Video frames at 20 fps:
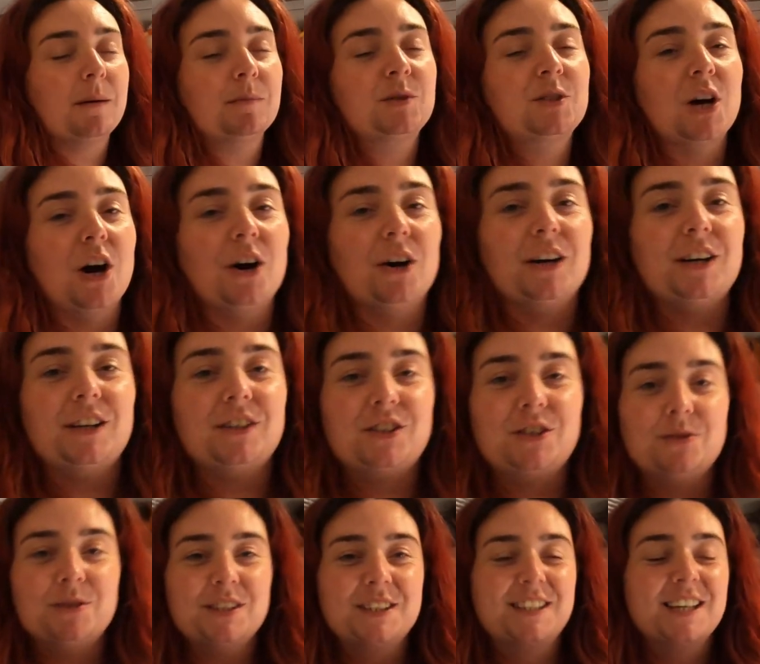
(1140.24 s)
I'm sorry.
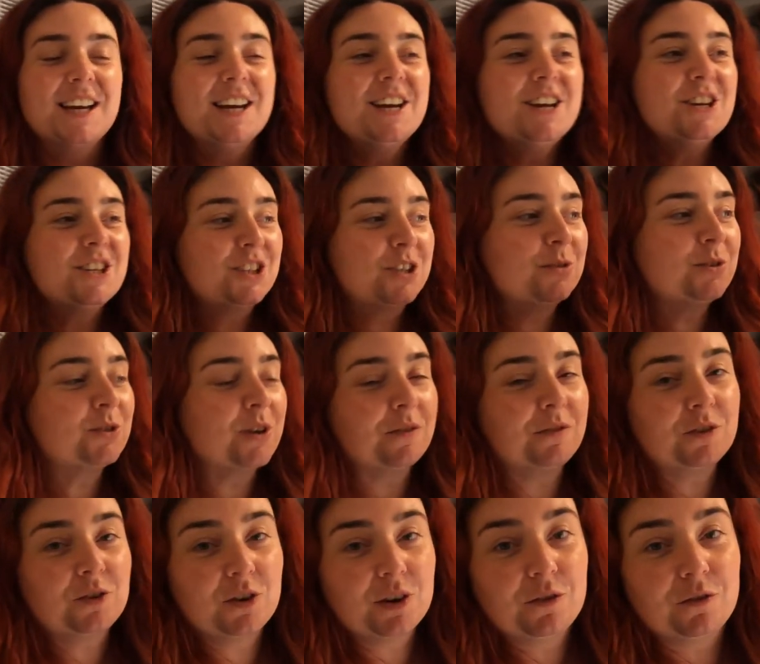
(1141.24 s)
She was off
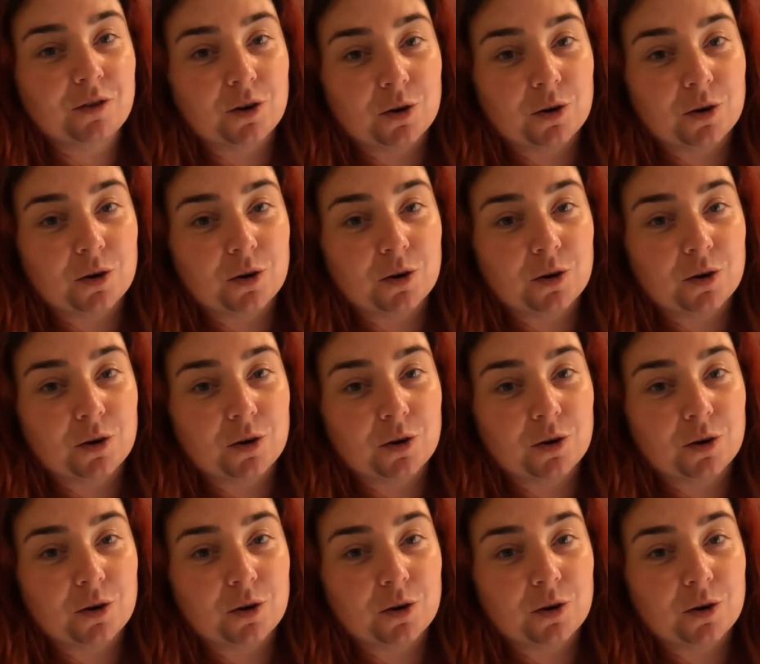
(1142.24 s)
the grid